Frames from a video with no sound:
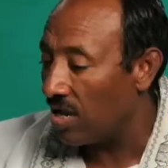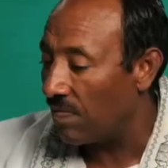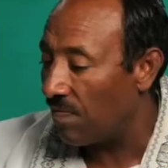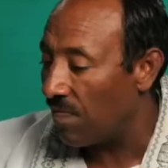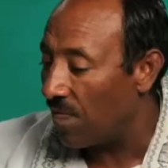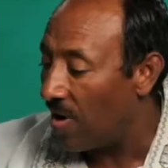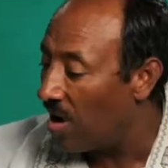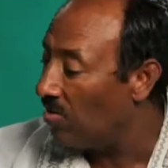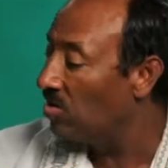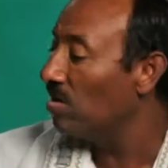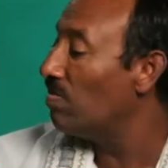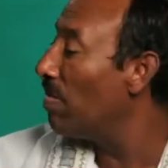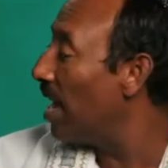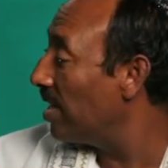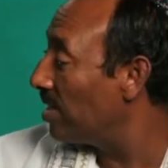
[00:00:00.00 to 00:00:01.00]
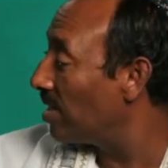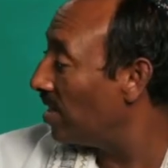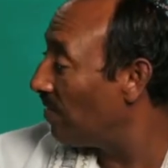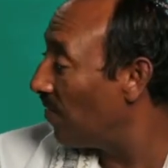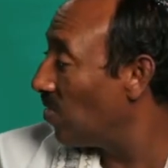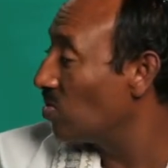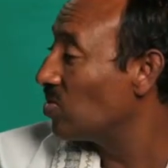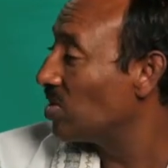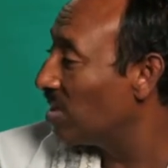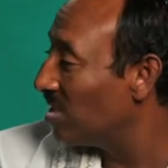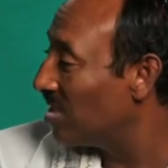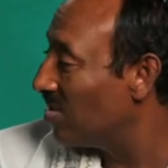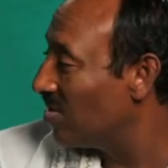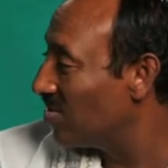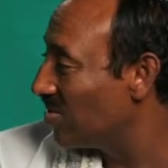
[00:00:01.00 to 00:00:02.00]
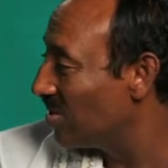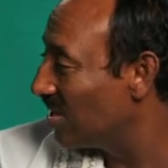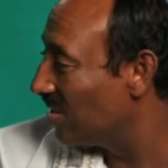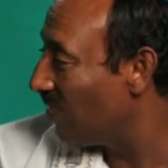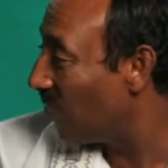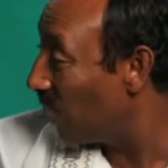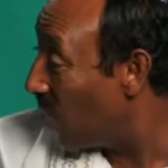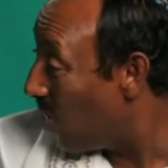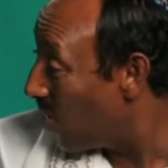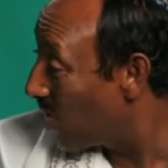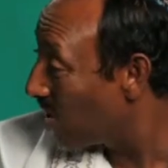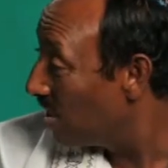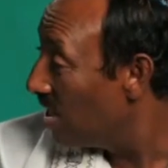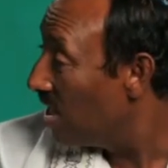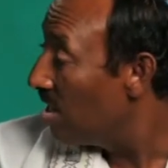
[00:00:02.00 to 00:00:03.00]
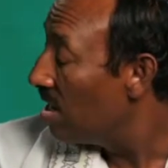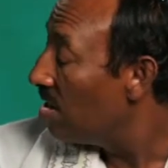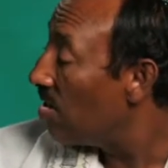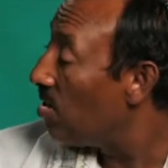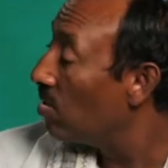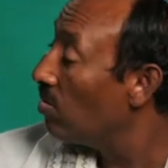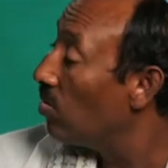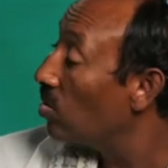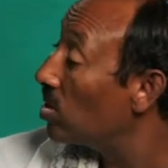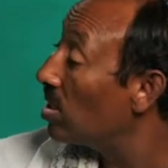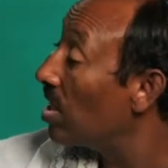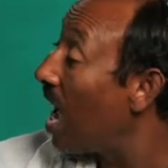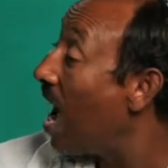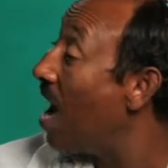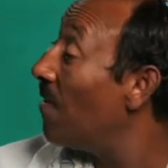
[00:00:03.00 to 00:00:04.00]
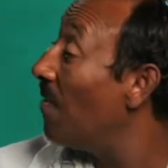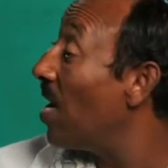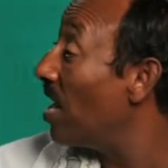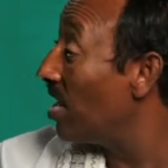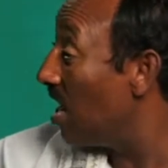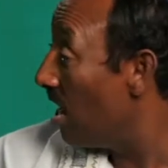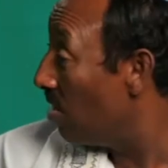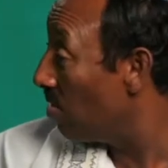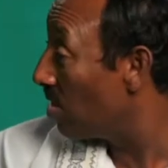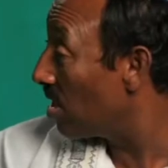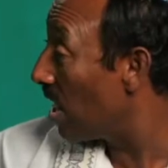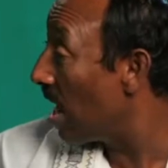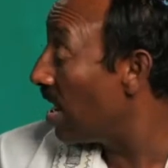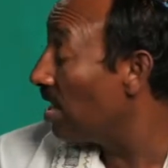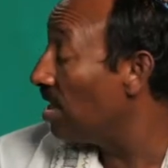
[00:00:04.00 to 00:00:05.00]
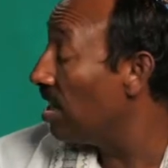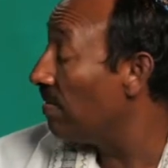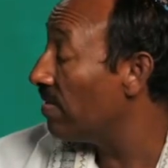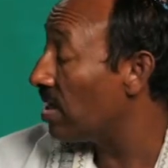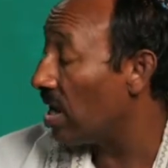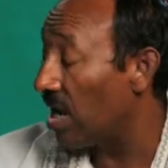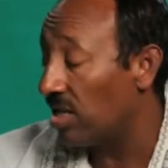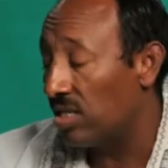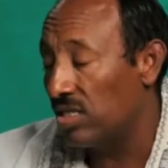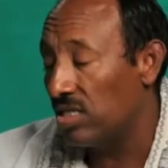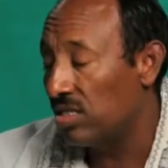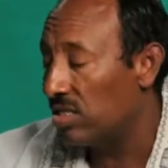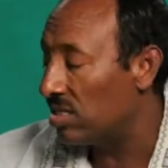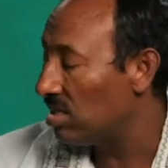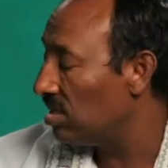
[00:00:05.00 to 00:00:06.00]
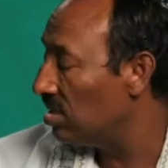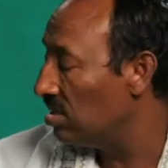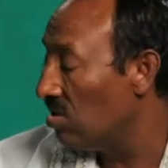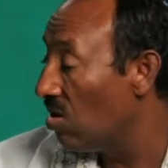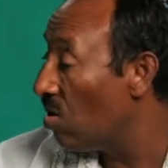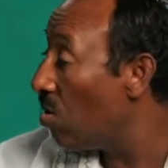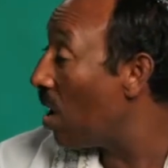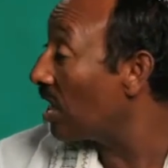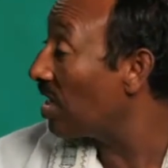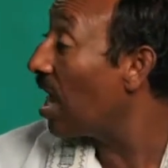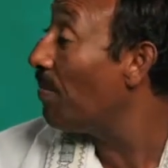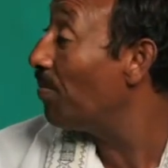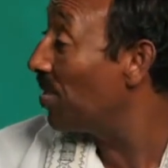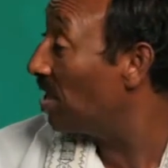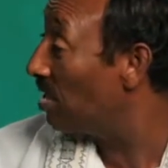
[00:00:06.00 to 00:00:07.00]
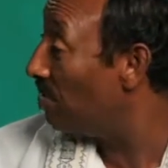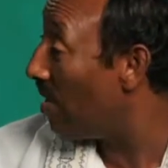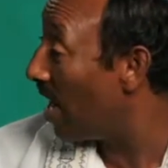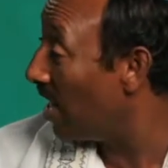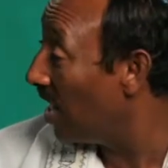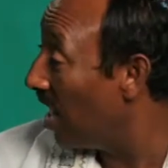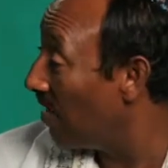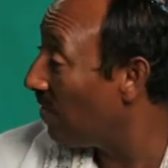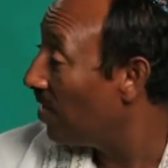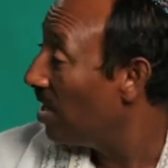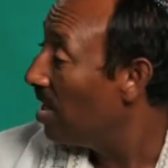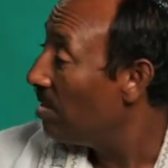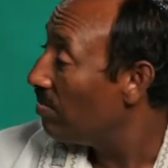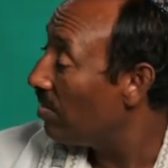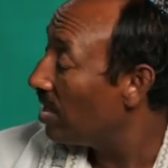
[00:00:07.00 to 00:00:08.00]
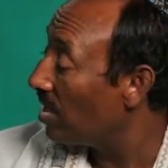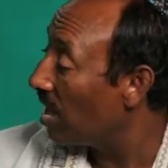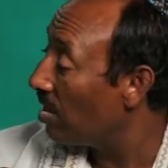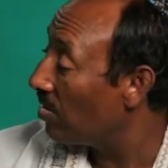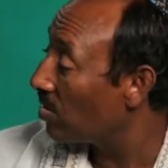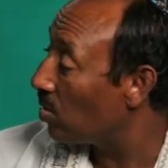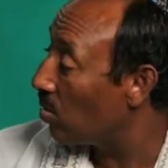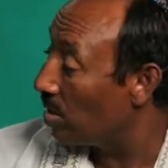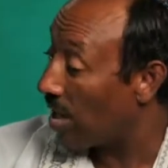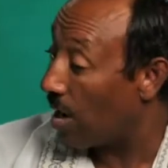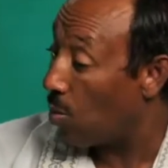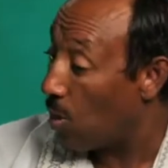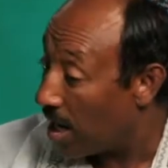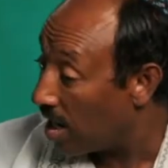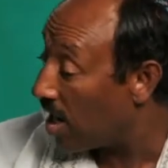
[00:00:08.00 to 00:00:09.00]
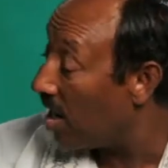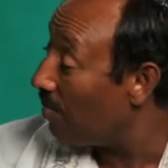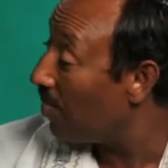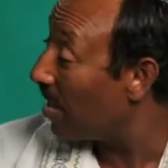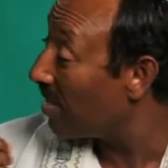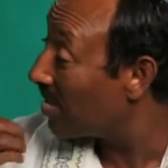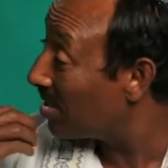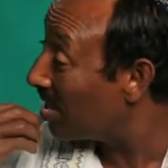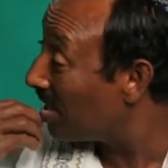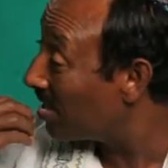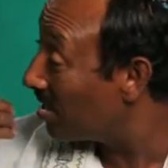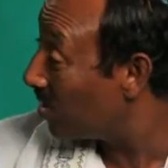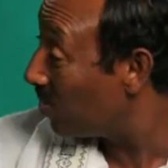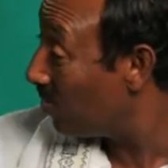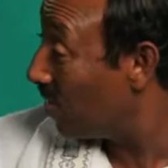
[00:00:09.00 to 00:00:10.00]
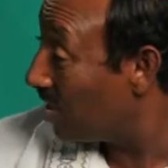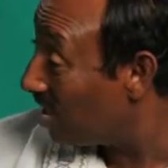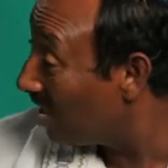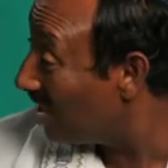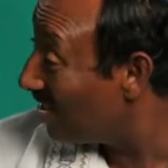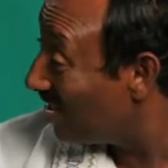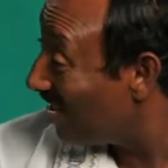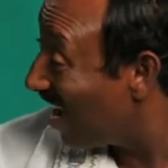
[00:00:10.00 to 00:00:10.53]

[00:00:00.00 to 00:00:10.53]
I found myself on the on the floor, almost half an hour. I never, I didn't know what happened in my life. But I, uh, when I wake up, I start speaking in